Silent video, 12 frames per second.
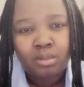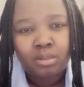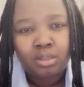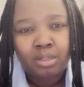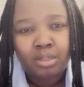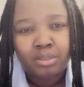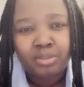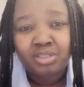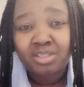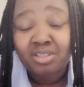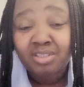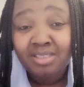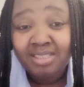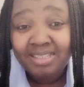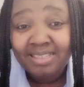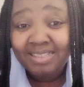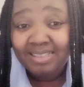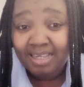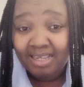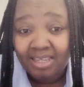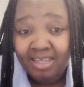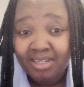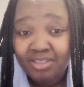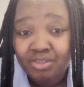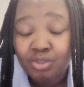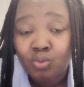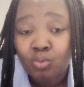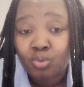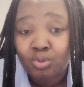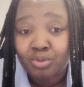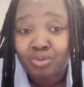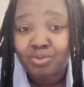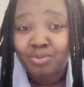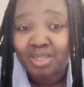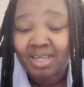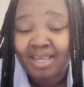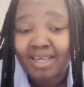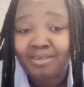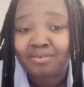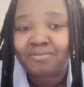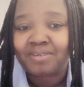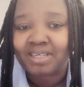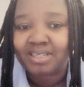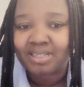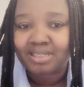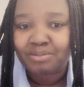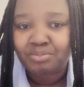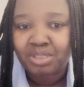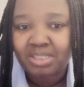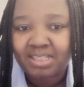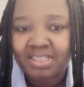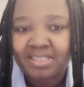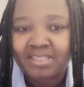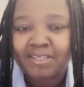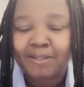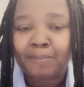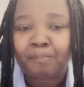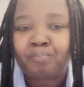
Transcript: nursed in the psychiatric ward, so they are kind of like limited there.